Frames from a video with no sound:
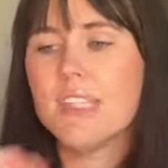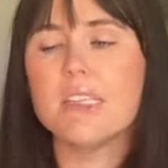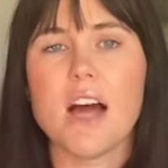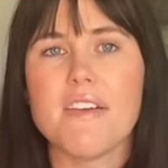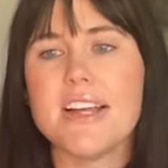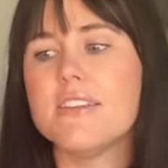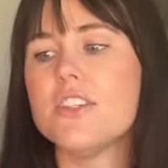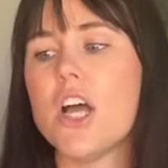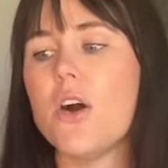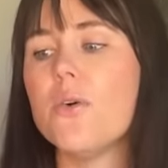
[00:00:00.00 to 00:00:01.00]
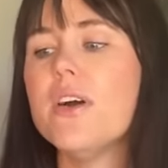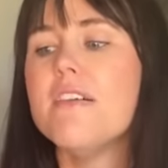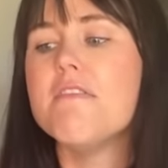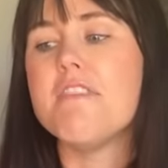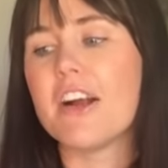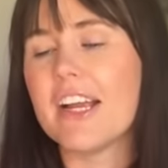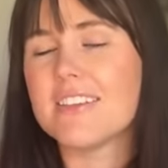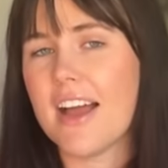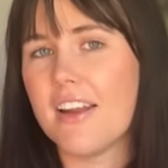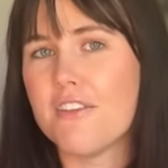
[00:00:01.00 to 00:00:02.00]
Love it. So very
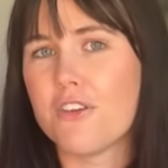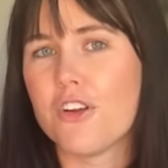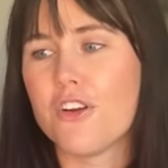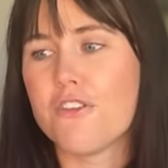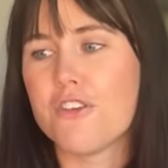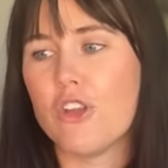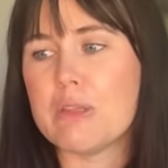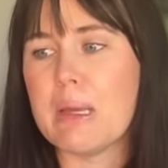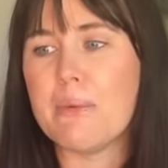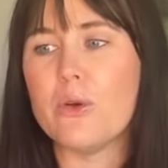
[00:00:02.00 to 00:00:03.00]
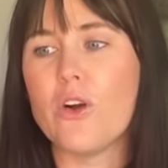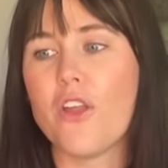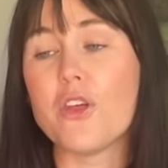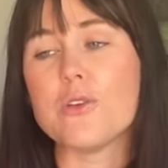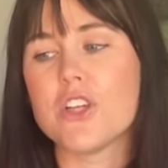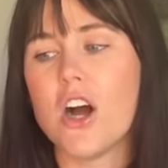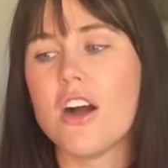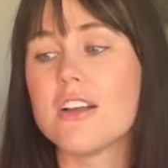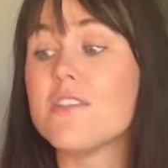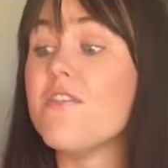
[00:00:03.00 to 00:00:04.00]
excited for those people who got those
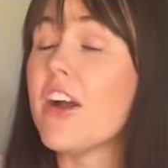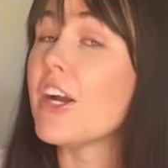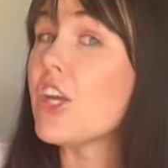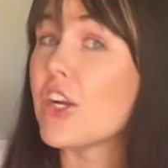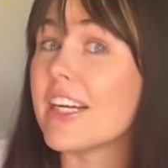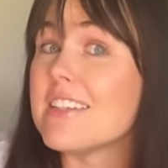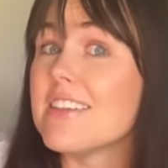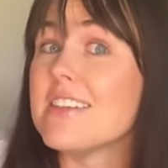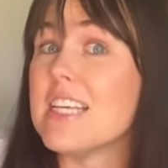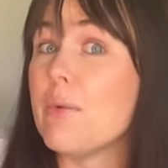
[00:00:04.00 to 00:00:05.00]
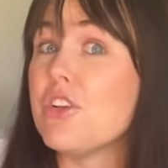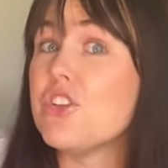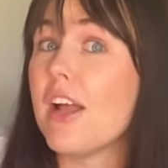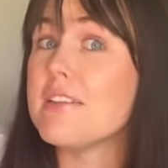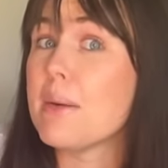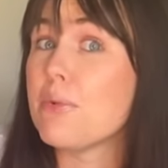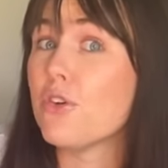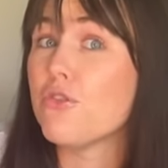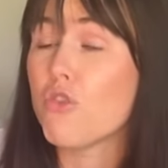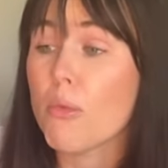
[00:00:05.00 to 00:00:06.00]
songs. Very curious to see what she ends up
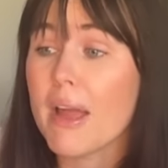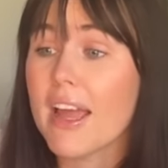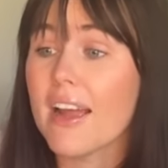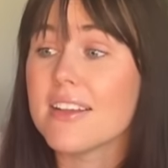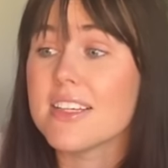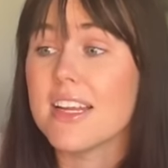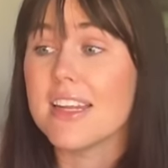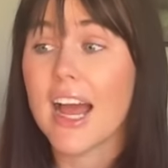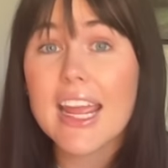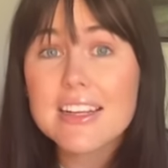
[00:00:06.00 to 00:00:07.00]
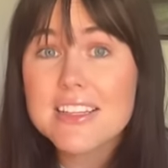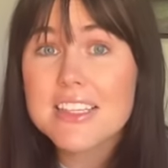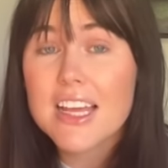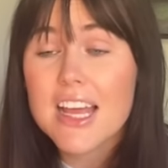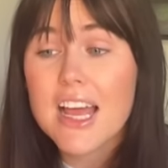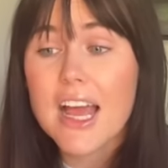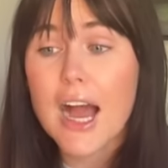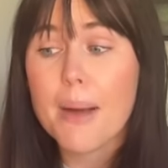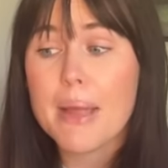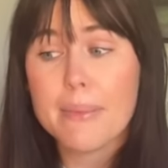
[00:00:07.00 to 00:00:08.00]
performing tonight
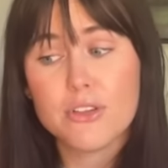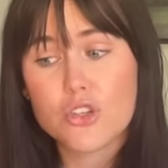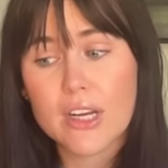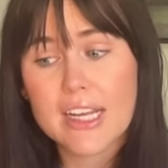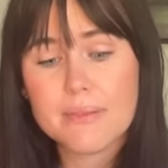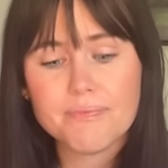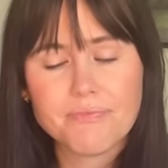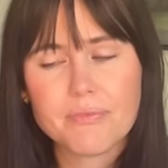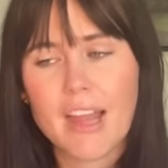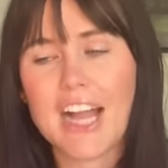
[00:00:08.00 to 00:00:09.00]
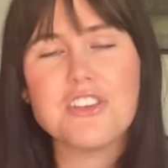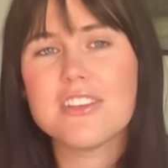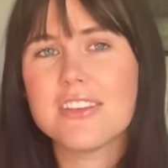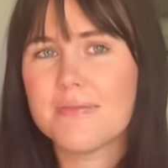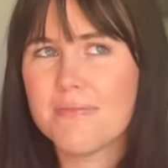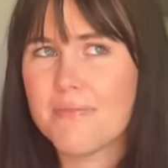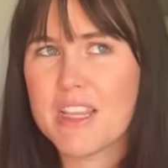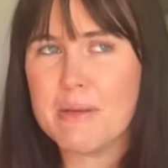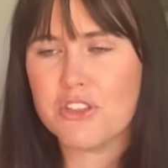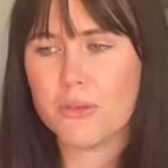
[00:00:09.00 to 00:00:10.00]
in Madrid.
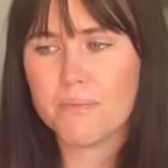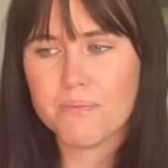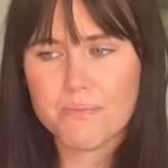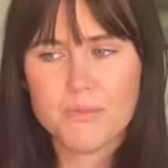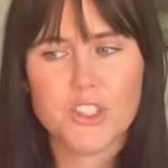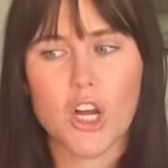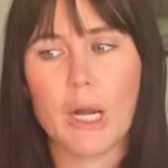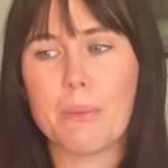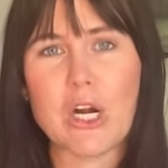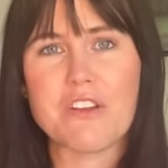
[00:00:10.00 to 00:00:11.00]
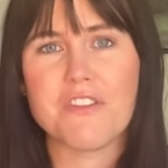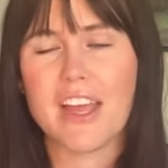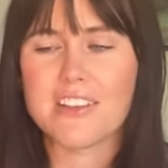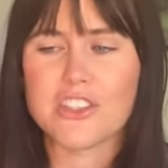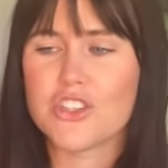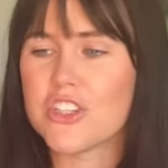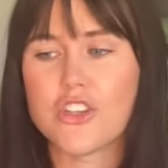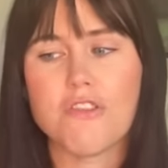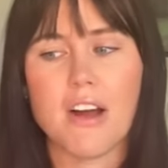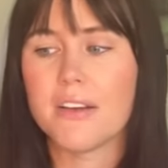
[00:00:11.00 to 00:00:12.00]
The special song part of things is just
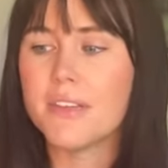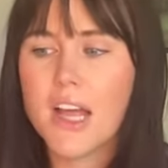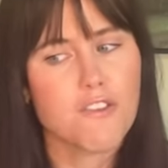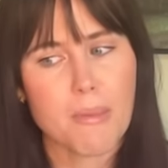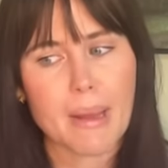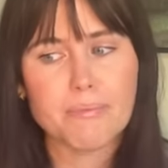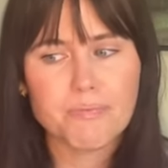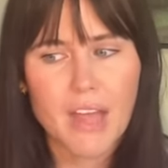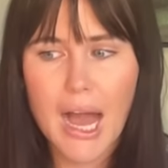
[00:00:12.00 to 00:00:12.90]
so fun for me.